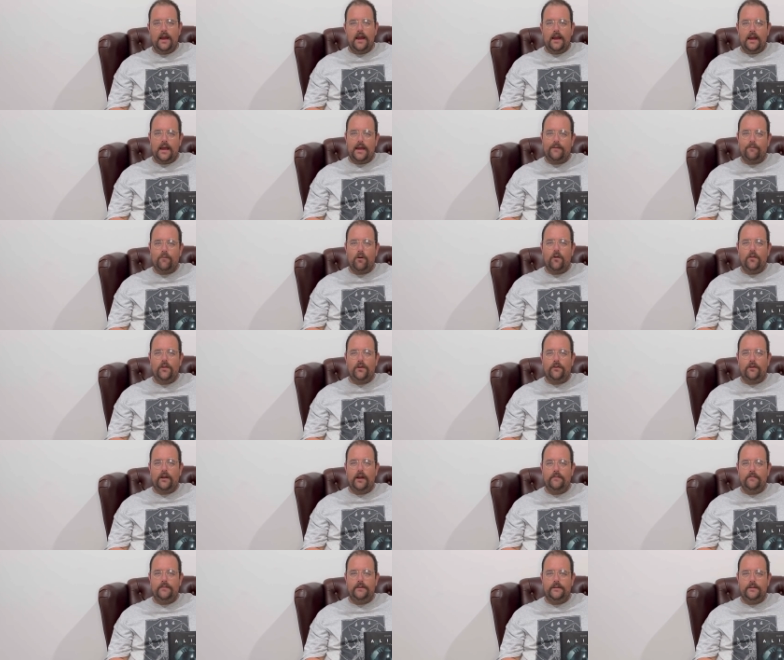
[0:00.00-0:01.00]
And while the
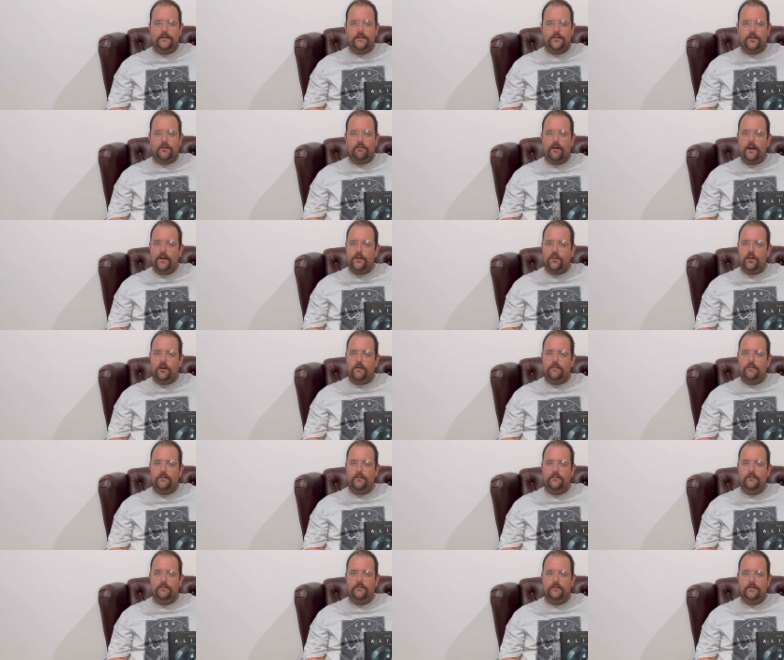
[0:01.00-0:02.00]
game does a great job
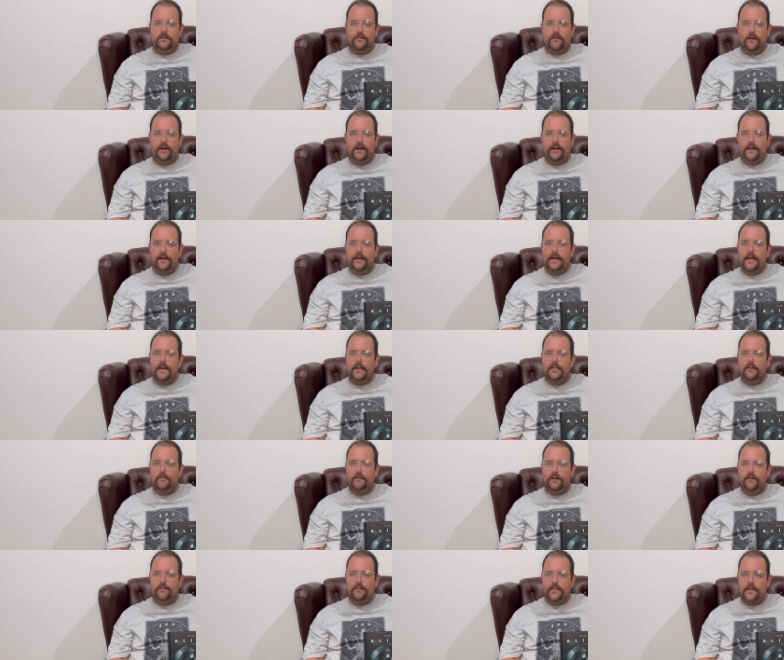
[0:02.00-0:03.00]
creating an
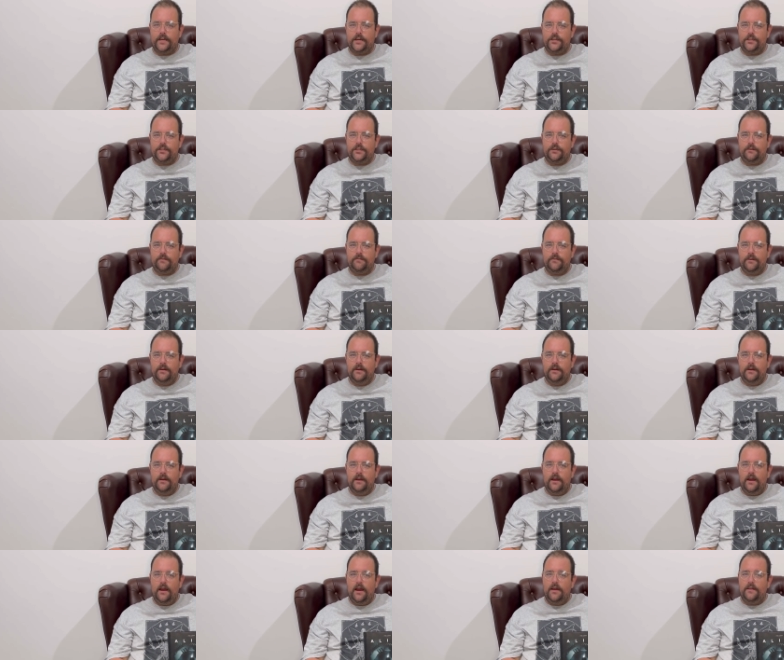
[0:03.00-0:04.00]
element of tension,
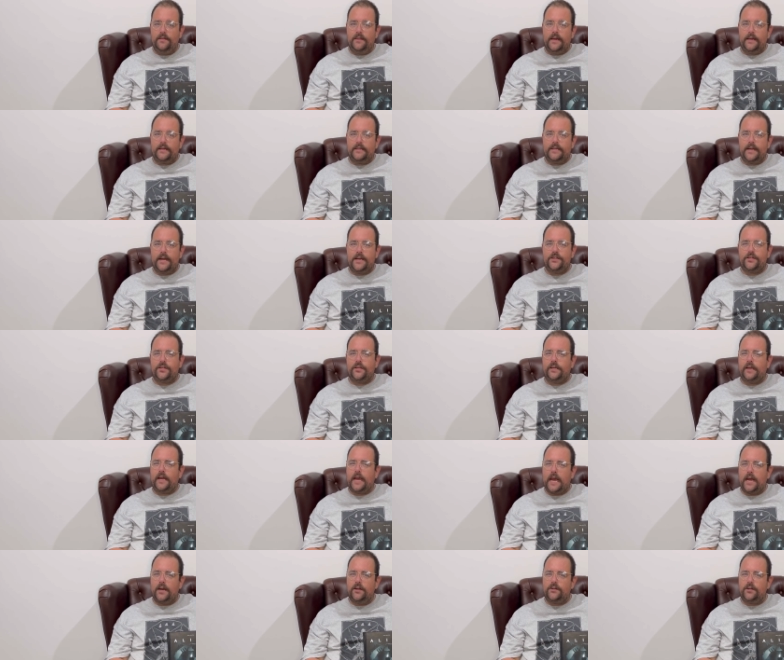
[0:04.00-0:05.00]
that tension
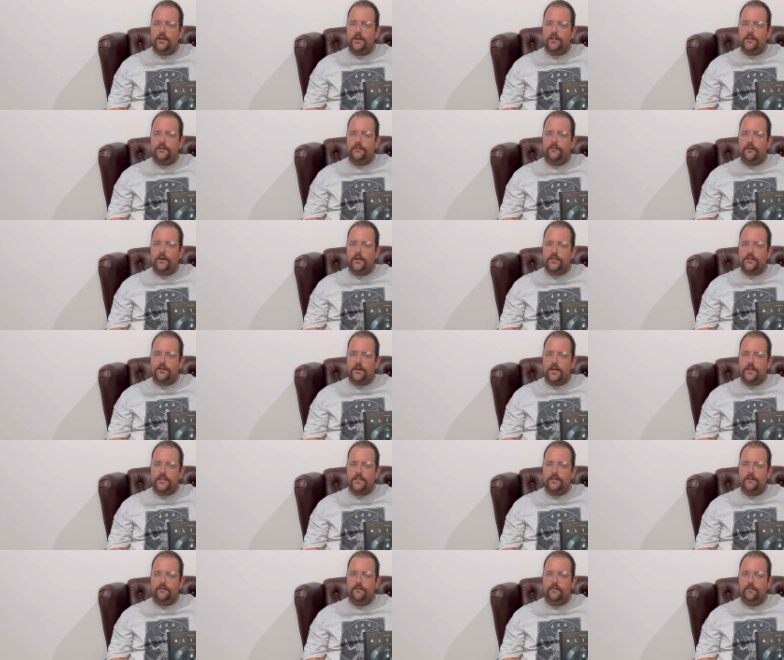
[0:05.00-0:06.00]
can turn to
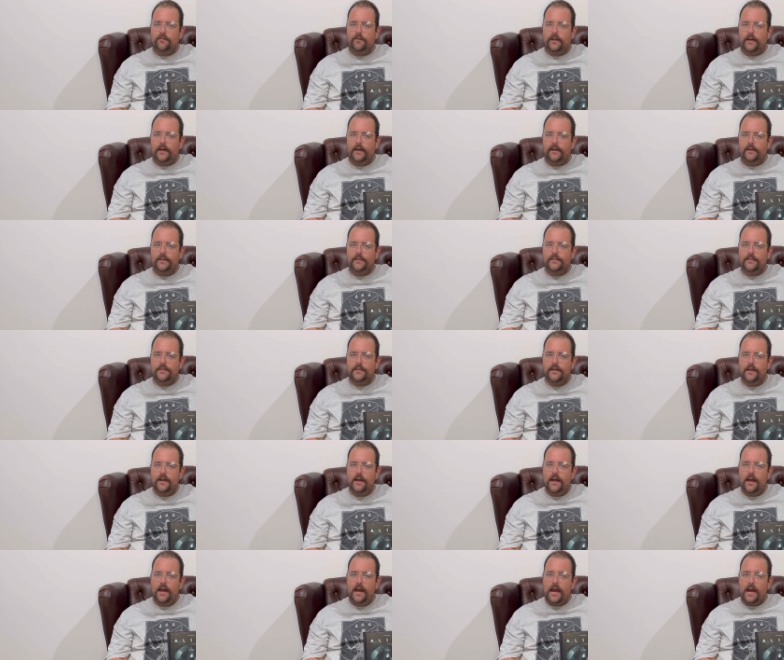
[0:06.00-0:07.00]
frustration for players
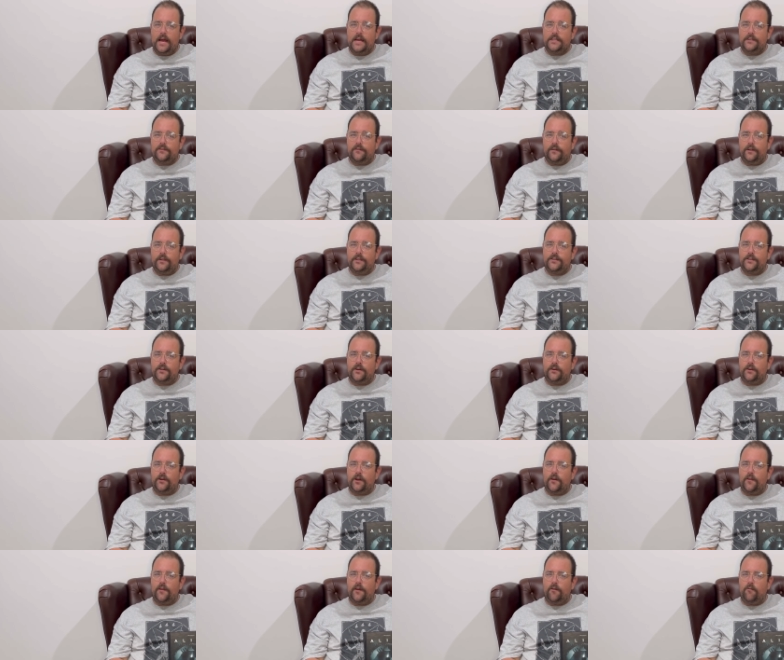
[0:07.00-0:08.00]
as things don't
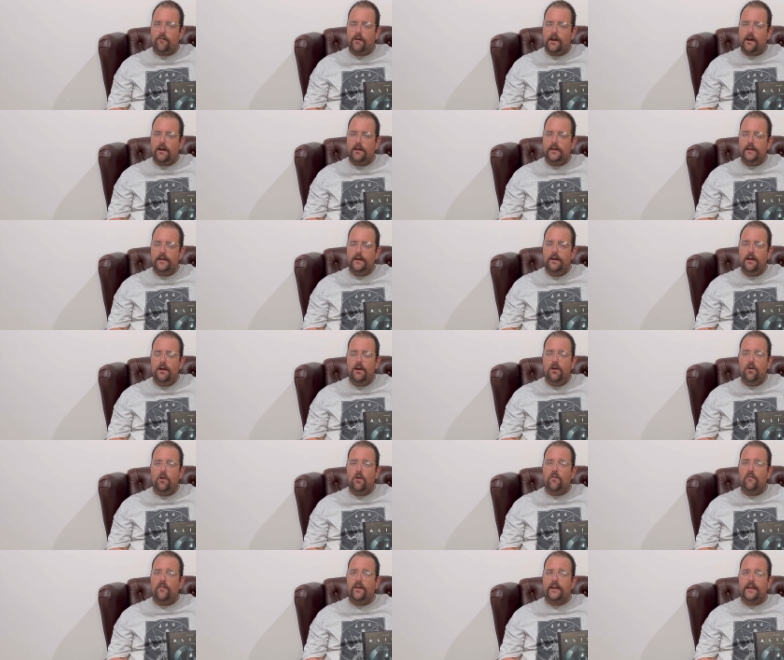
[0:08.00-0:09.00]
go their way
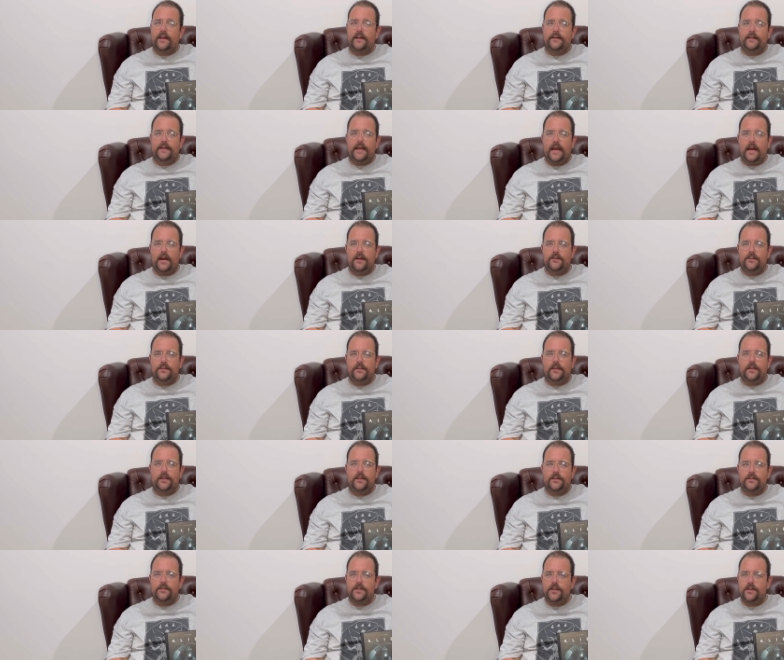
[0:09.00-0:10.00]
or they can encounter
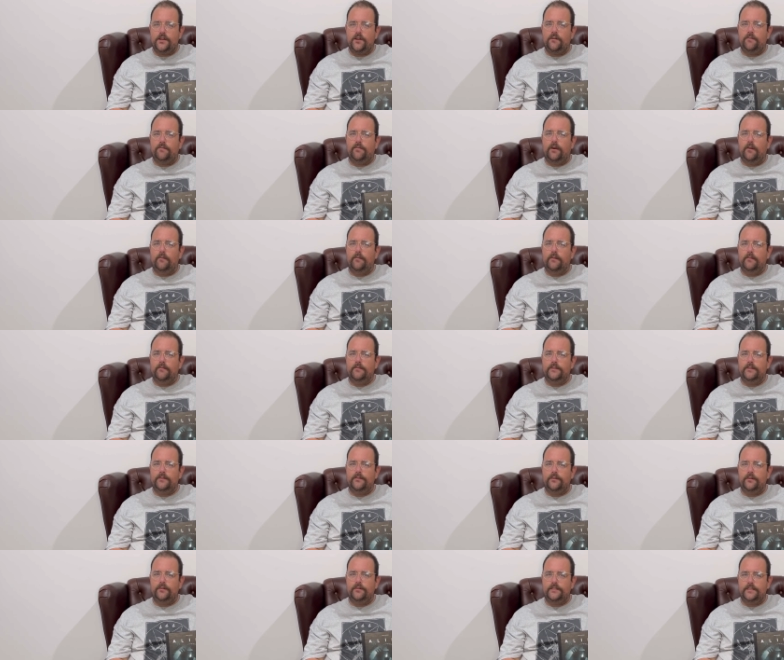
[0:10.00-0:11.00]
continual problems
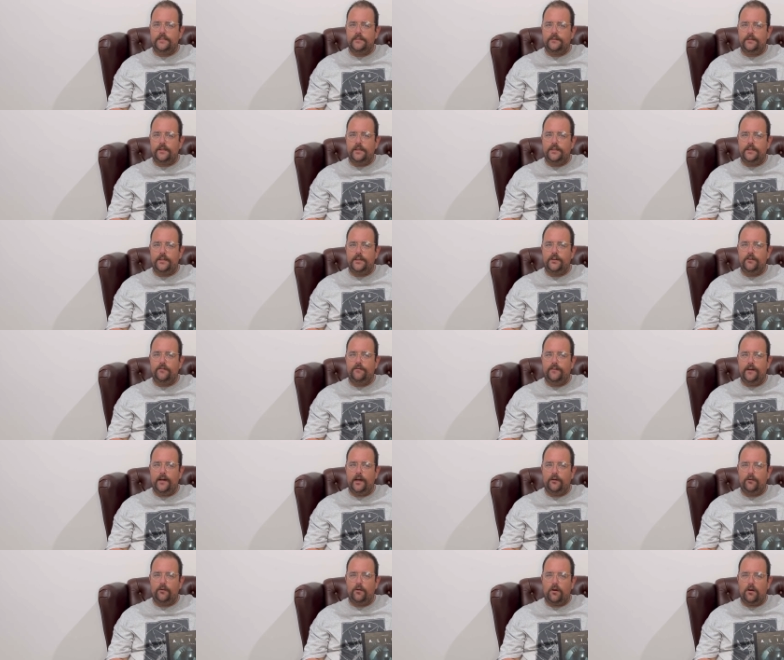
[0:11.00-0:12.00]
through continual
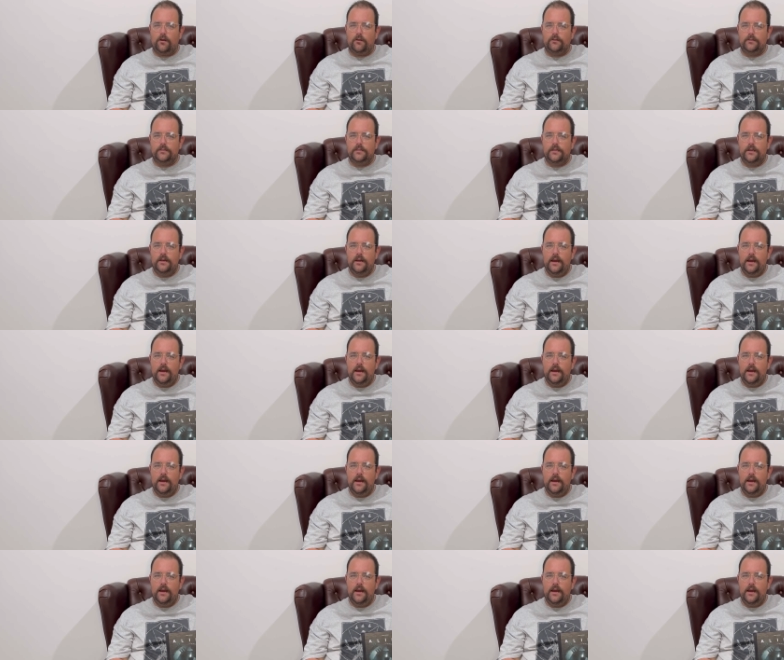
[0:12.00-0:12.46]
failed rolls.